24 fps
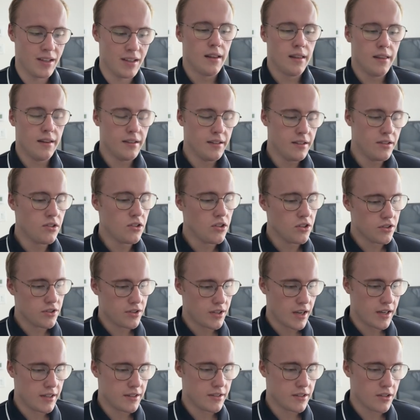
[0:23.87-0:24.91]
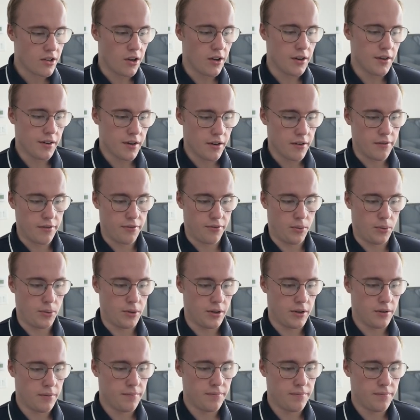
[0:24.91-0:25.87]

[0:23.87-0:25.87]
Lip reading: This is your site's content folder.